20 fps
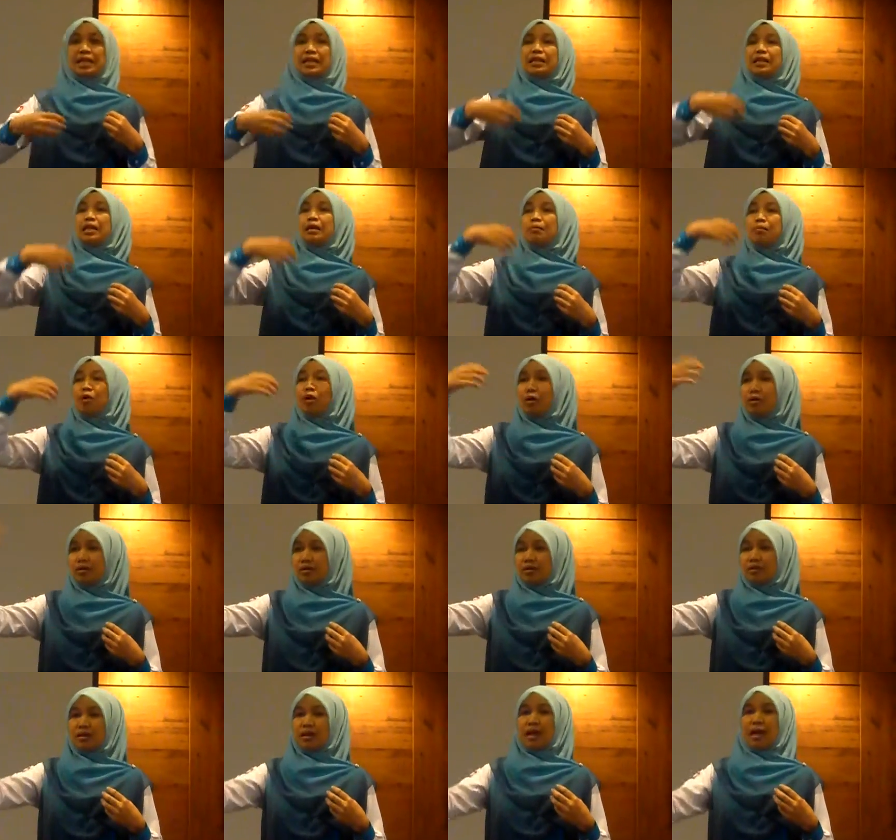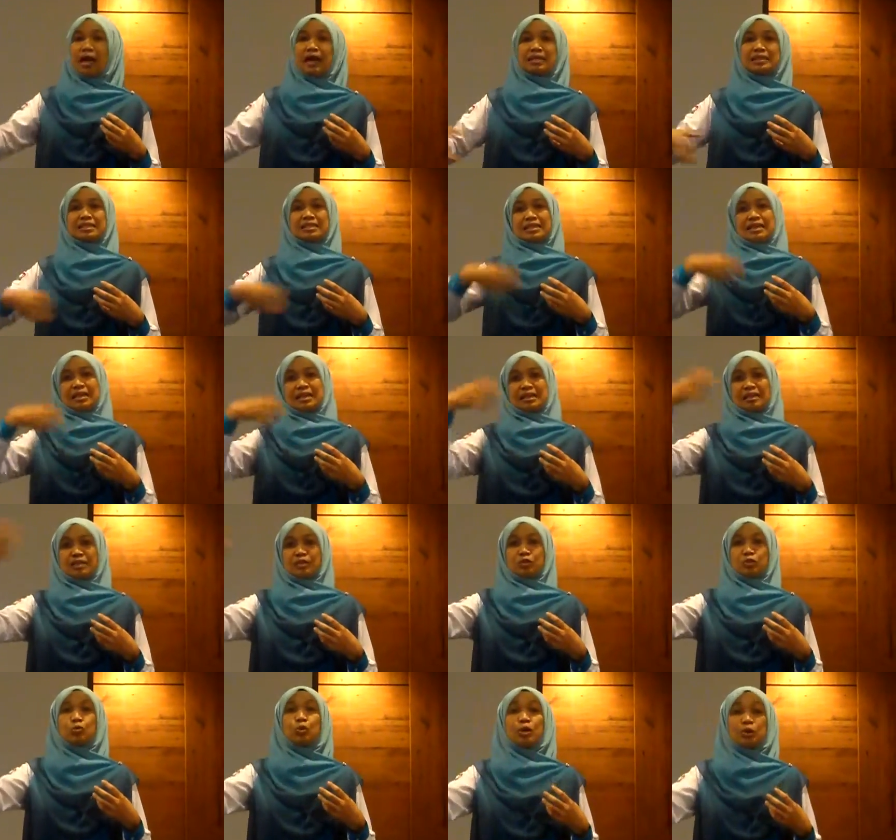He keep on
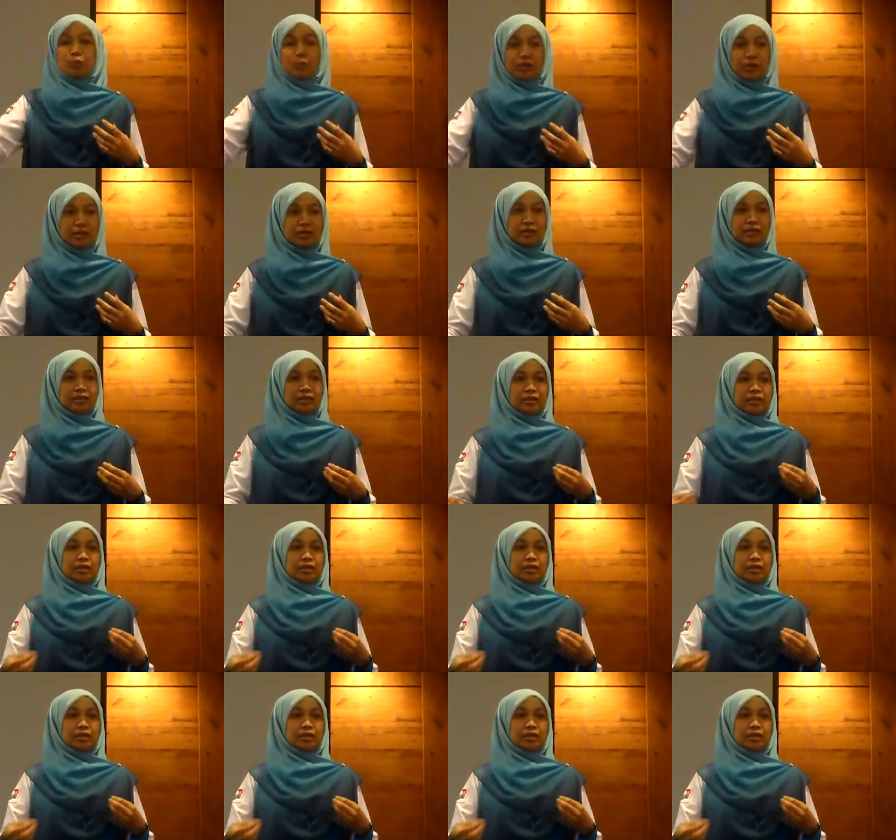asking Squidward